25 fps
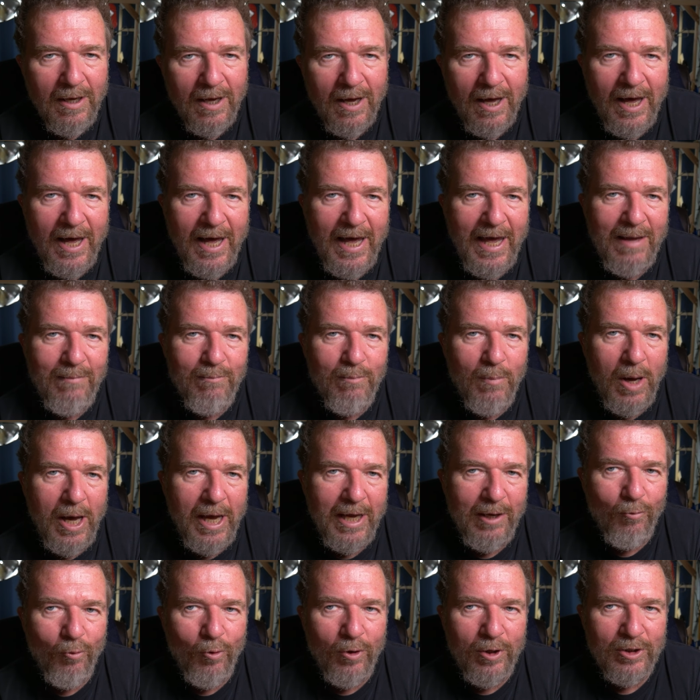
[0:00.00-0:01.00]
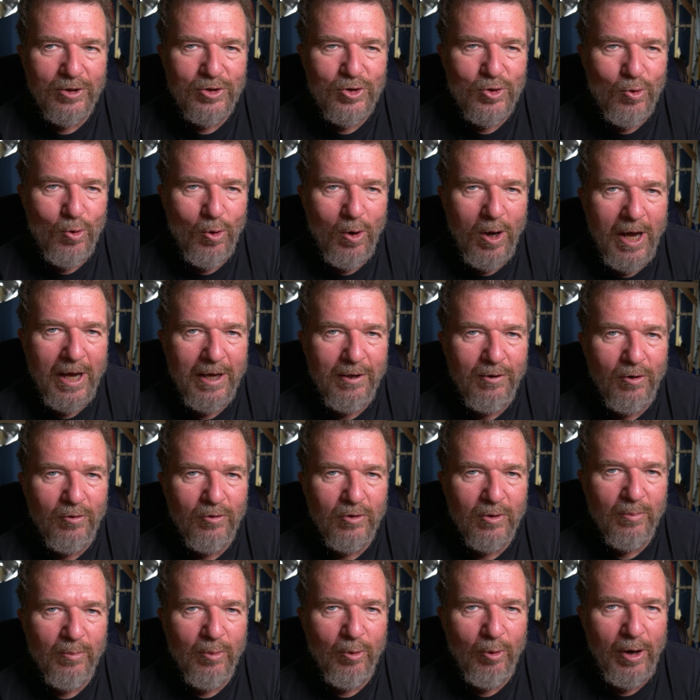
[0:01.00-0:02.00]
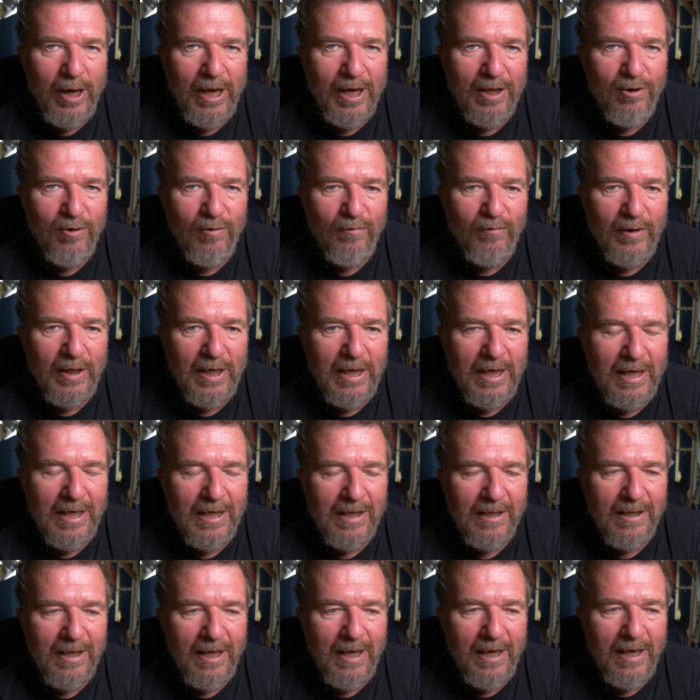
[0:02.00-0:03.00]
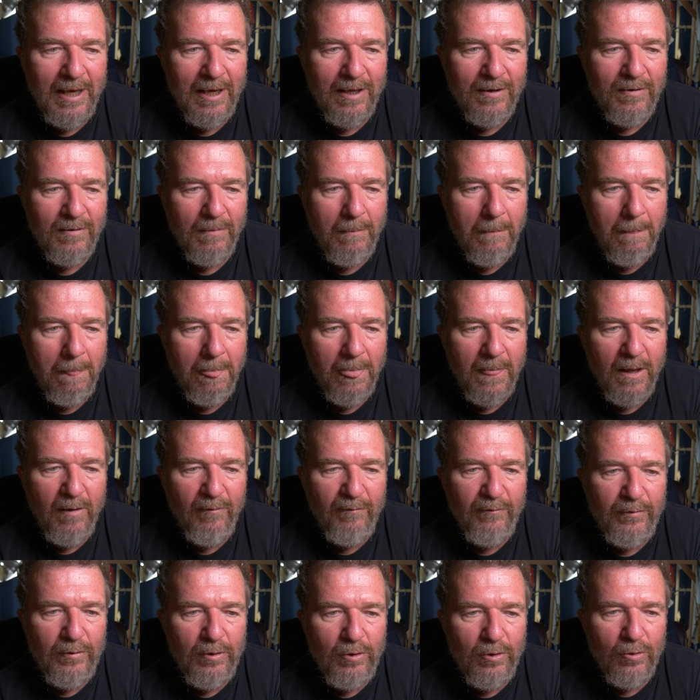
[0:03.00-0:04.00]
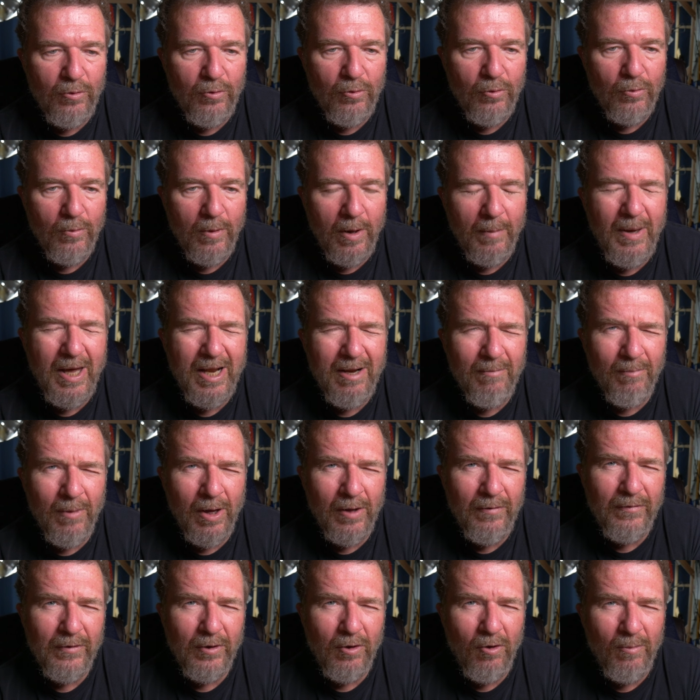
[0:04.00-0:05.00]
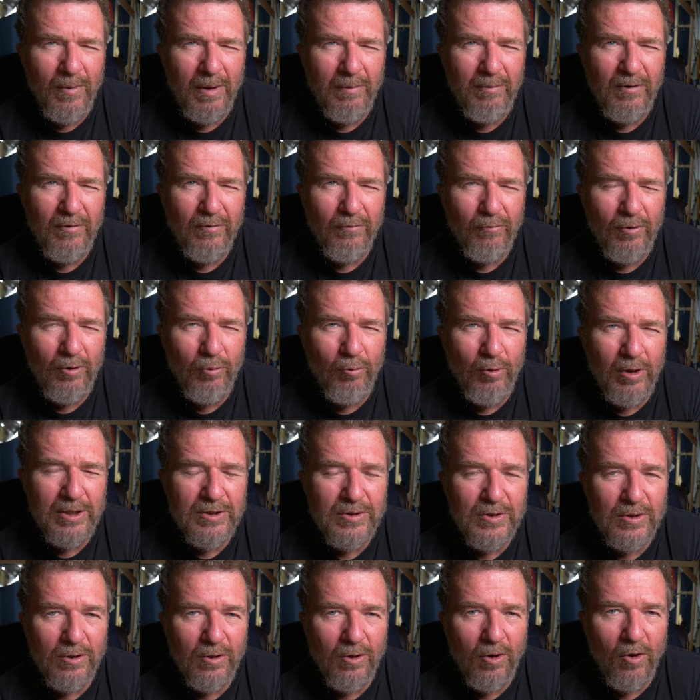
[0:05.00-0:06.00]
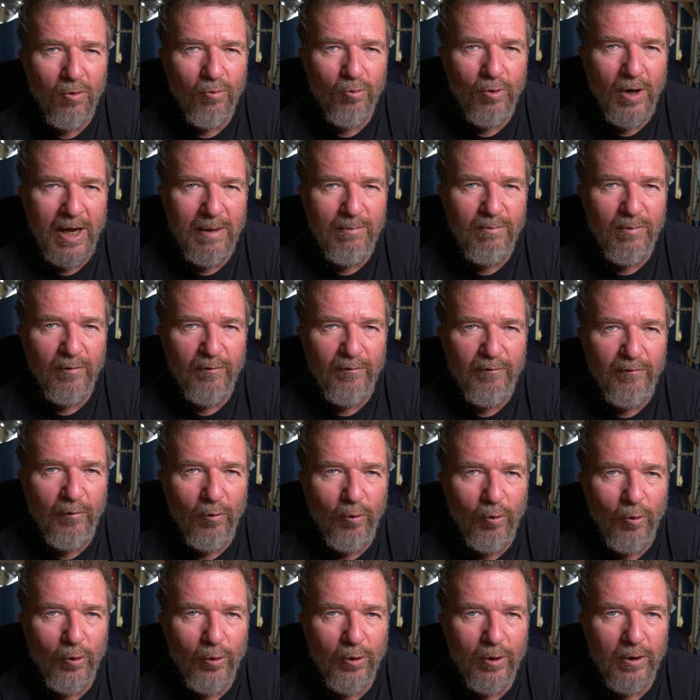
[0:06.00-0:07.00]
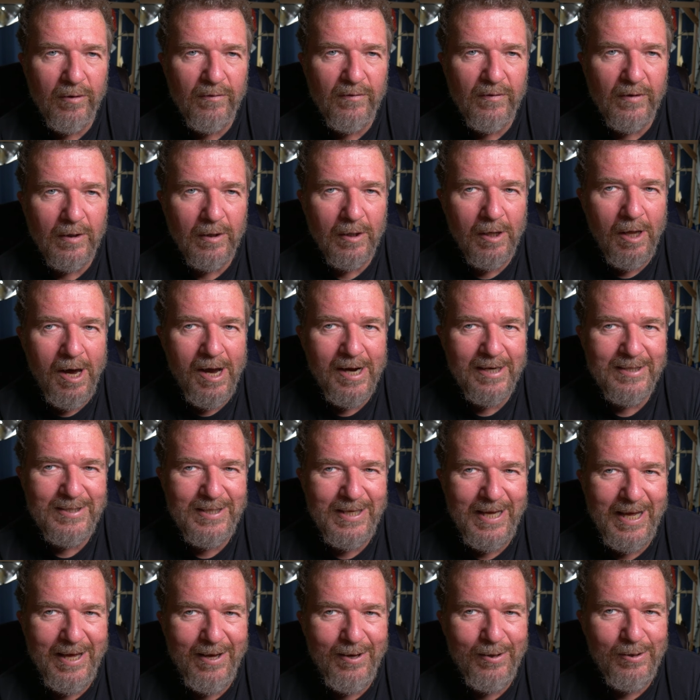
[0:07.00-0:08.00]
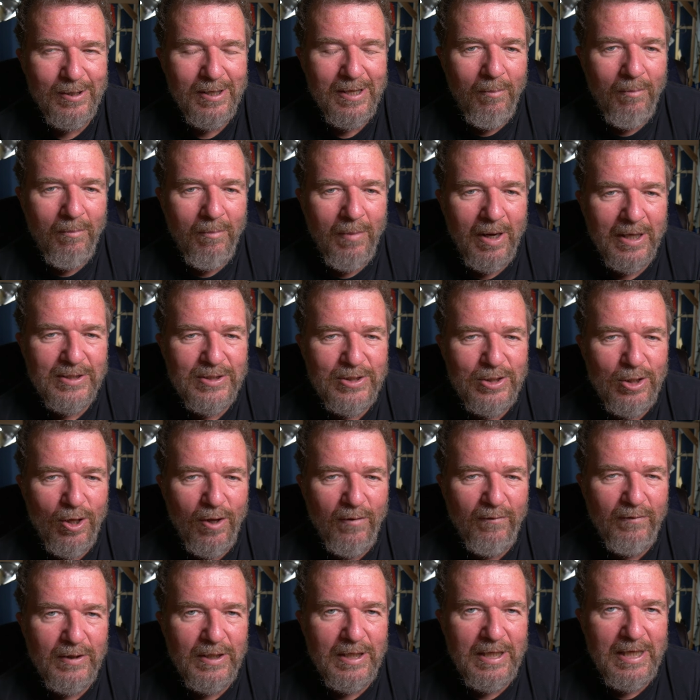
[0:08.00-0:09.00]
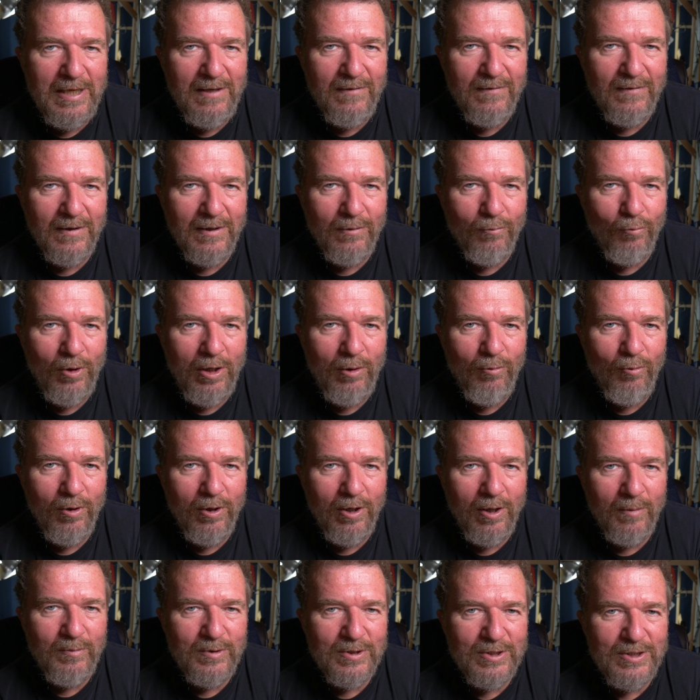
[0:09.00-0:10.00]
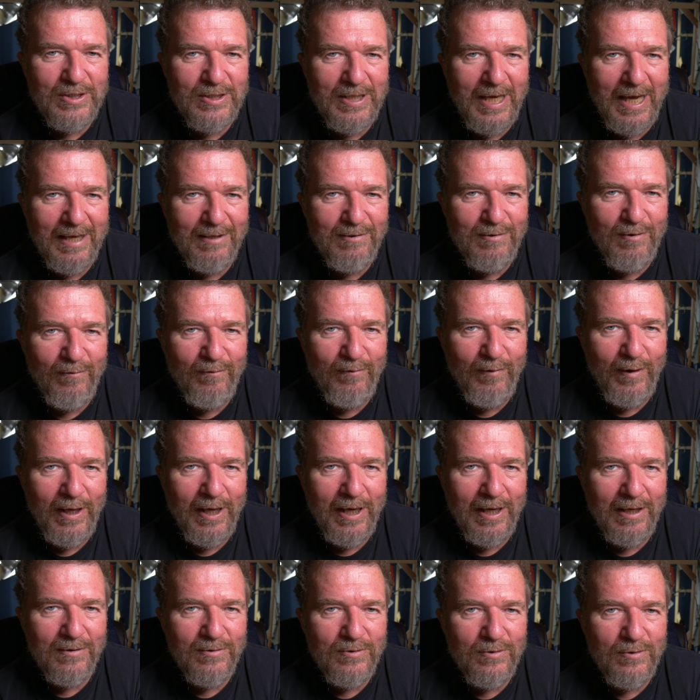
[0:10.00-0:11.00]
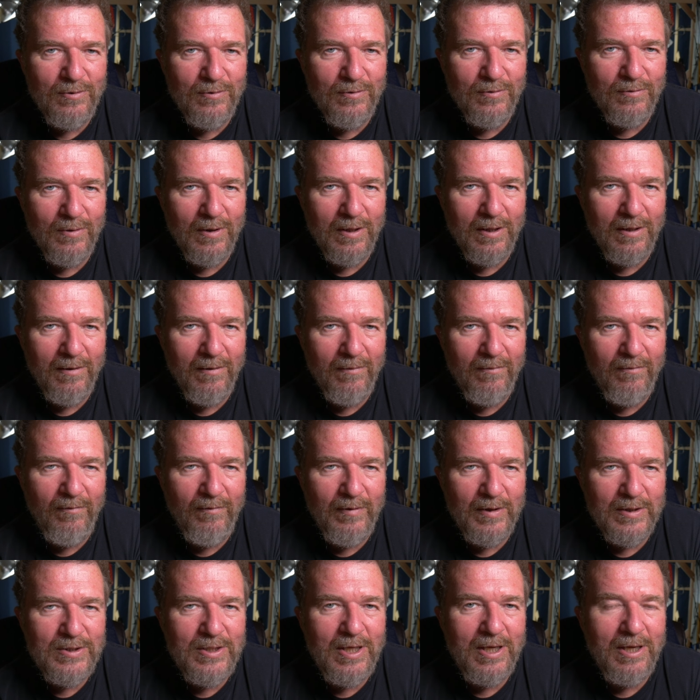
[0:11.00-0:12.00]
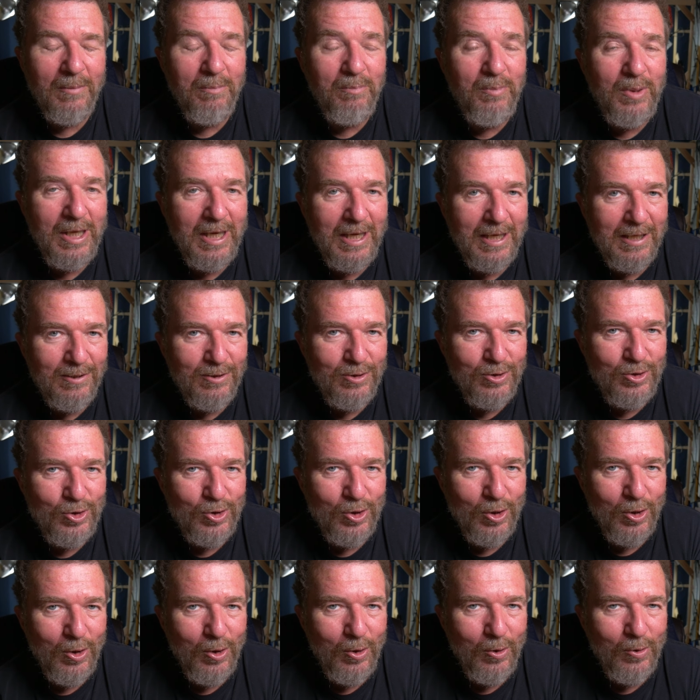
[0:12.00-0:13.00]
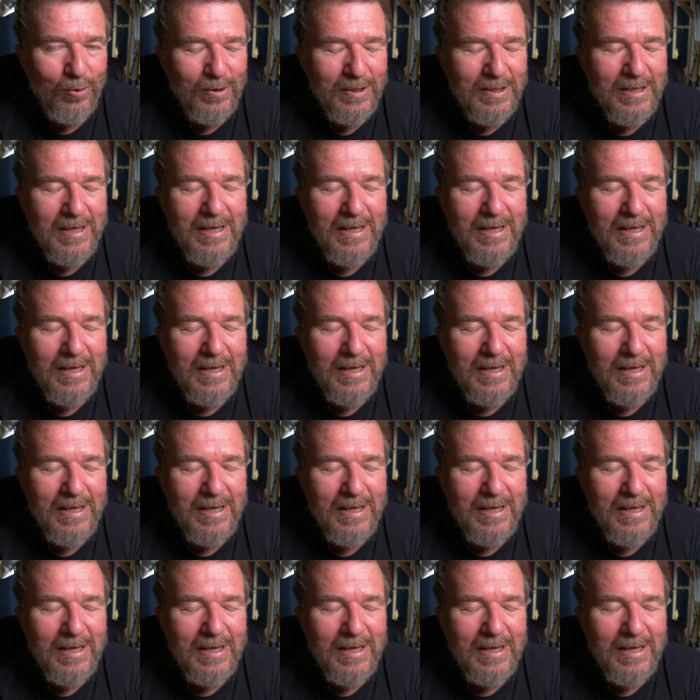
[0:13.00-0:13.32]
I might want to try another brand of ink. And a few, about a month ago, maybe three weeks ago, right before the lockdown, myself and Ethan, we went up to Santa Fe to uh, visit a pen show.